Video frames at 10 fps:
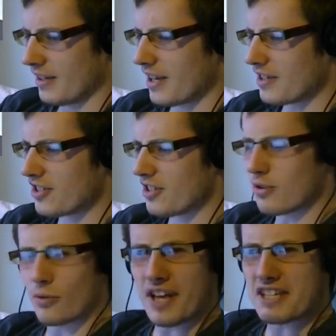Yeah, just
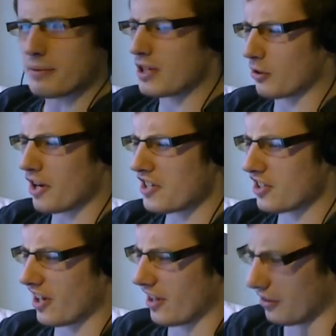use a randomly
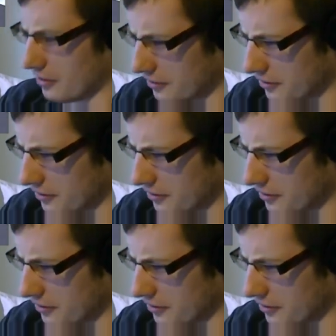grayscale.